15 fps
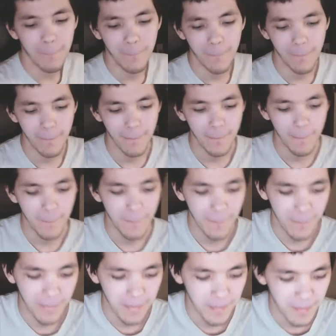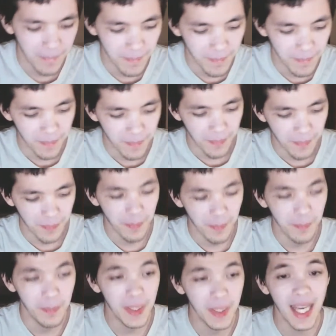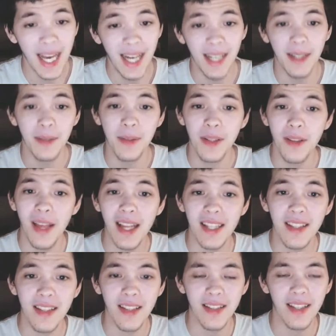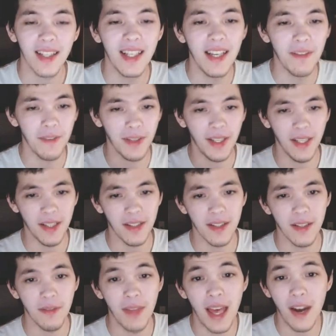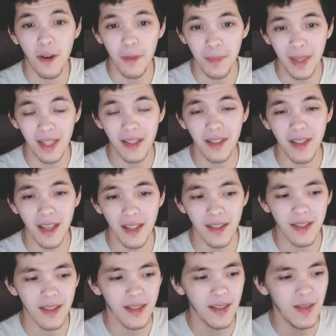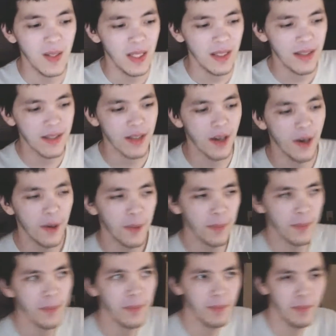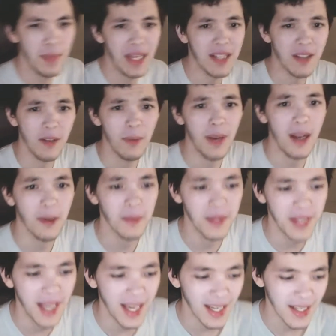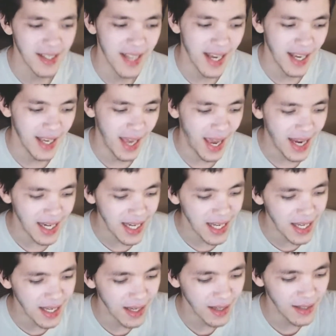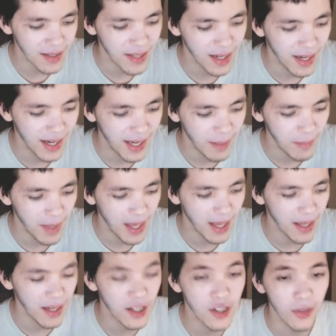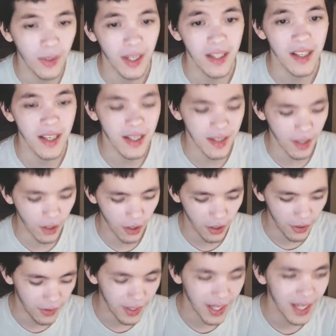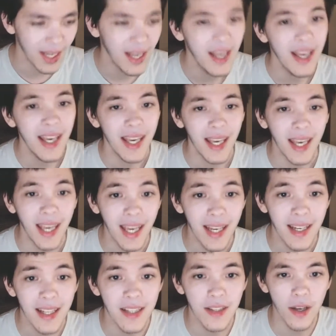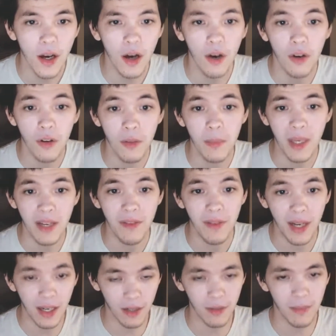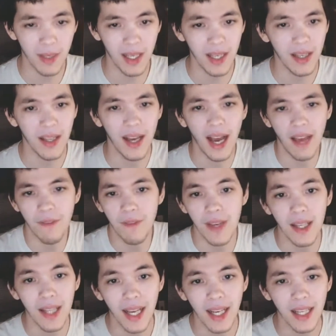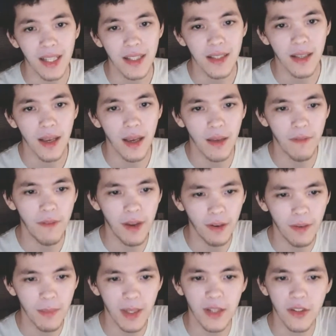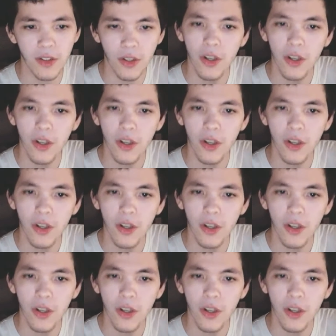you to kill me. But yeah, so that's the significance, if that all made sense. So basically what I was saying is that any time that a transit is occurring in its home environment, I feel like it's very much